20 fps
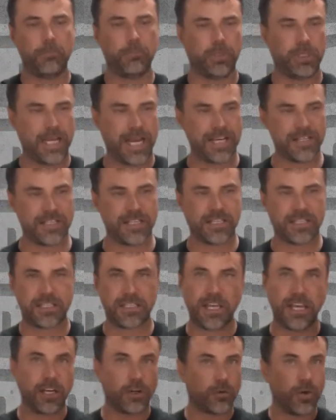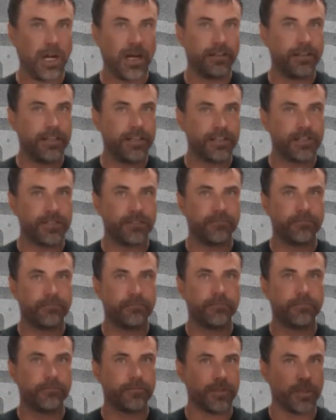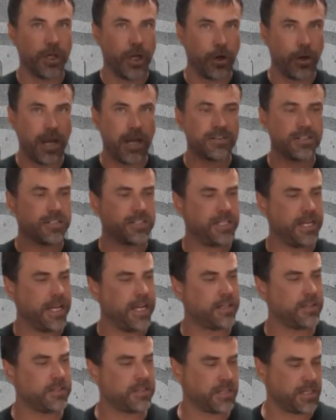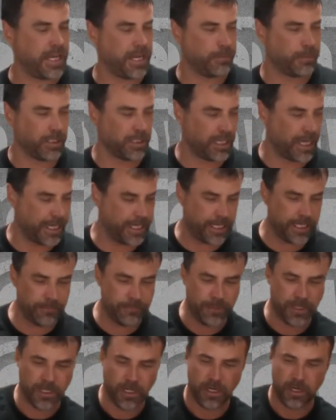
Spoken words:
plastic skin around this, as a tent to keep the light in.